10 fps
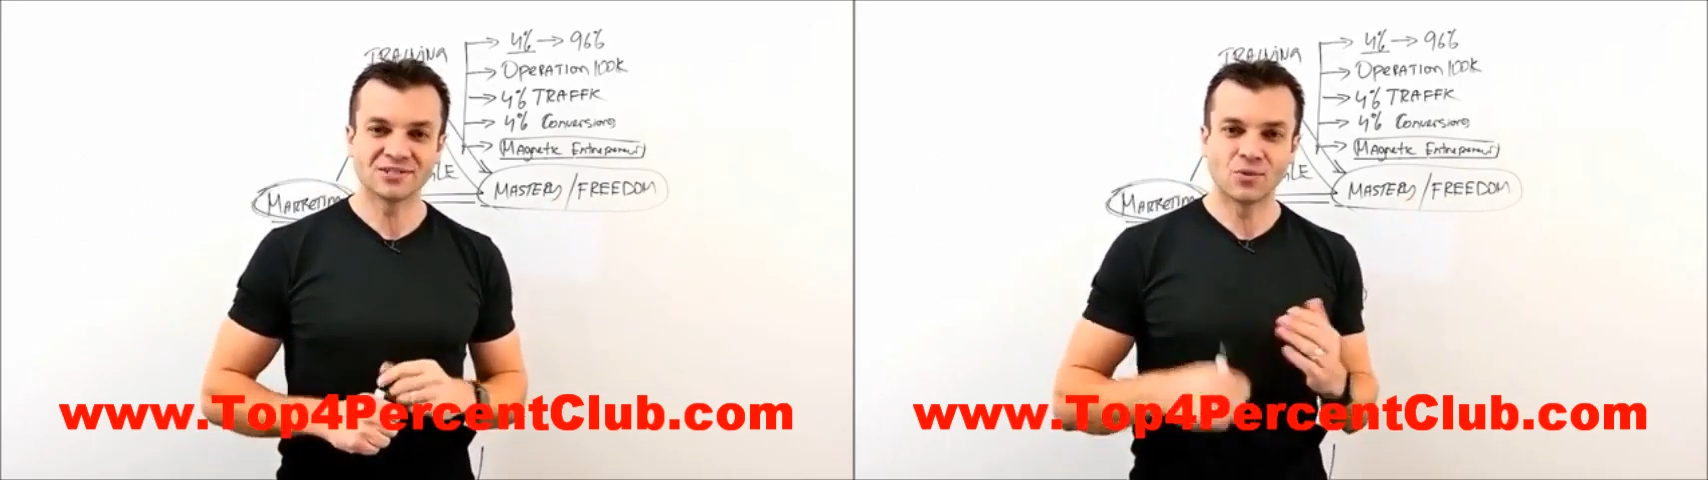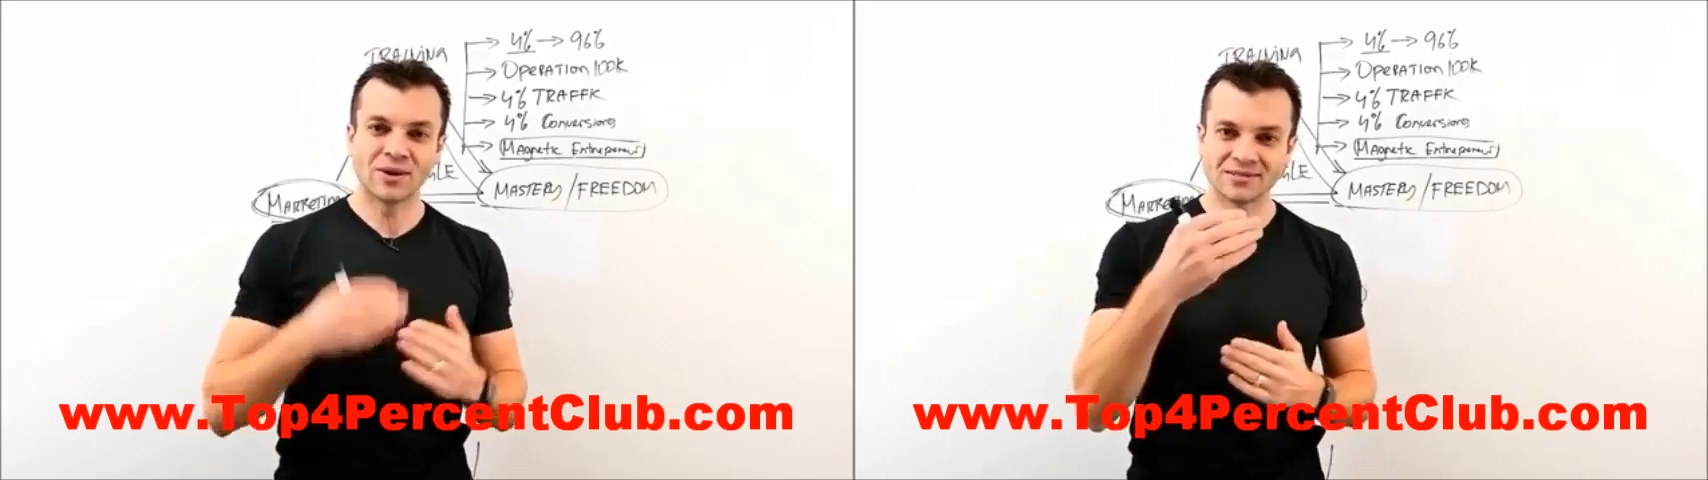
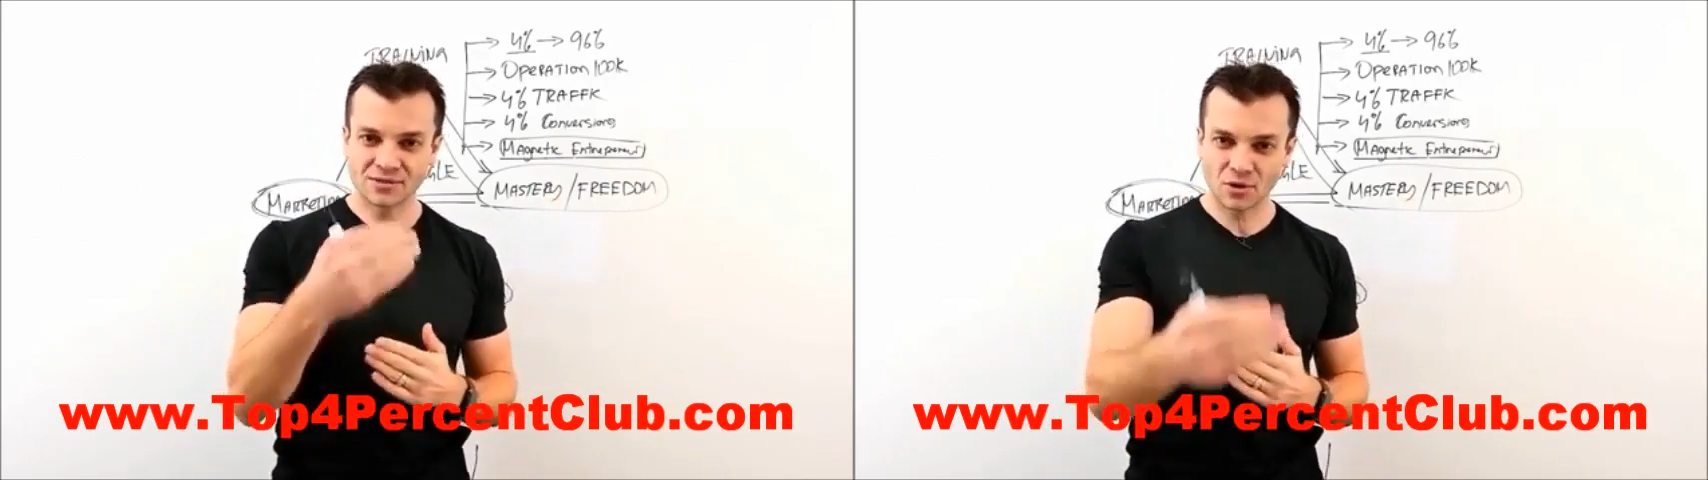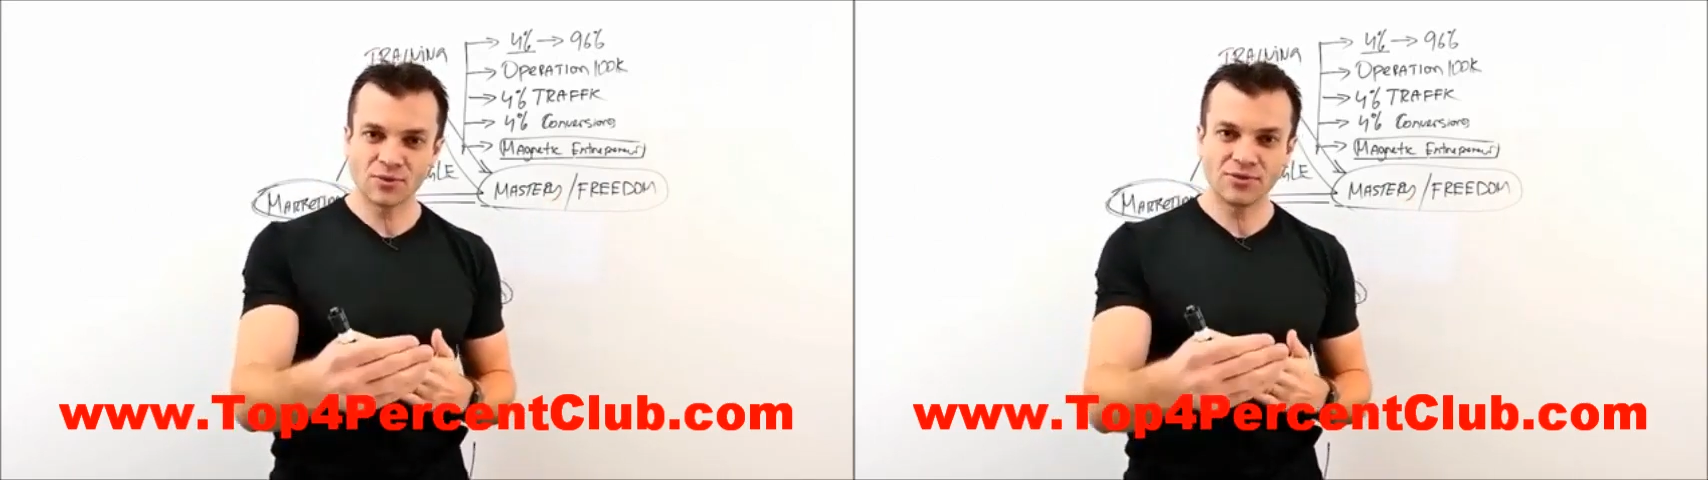so we're gonna
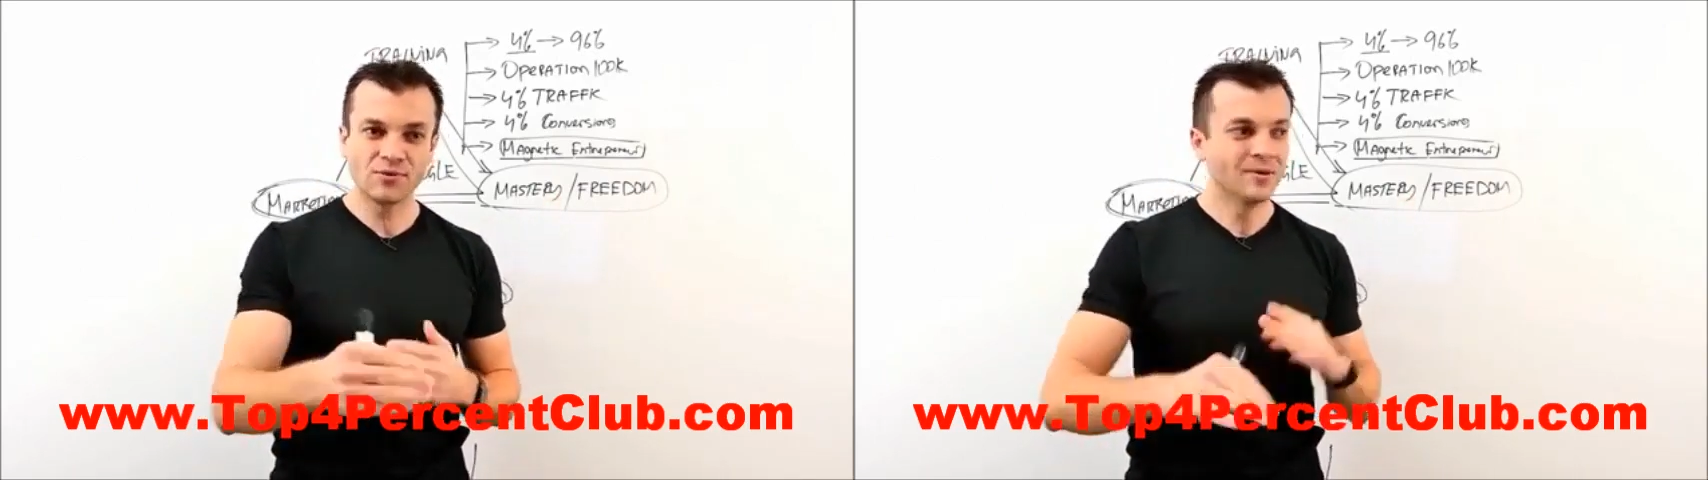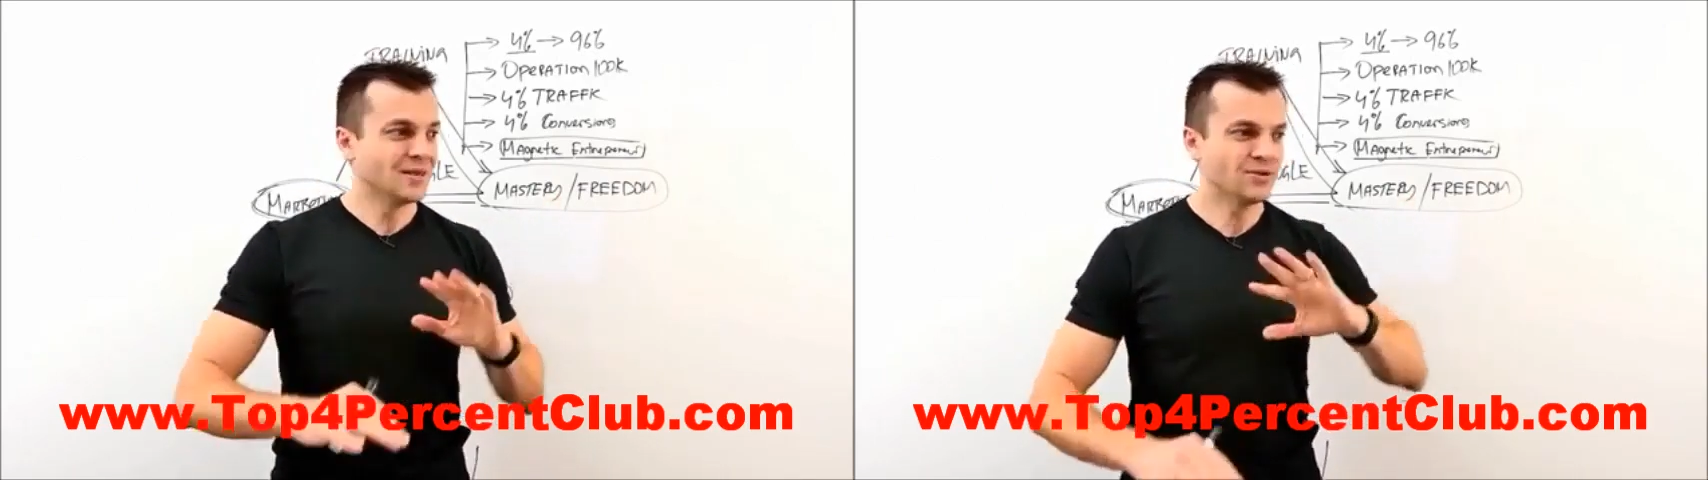start with you.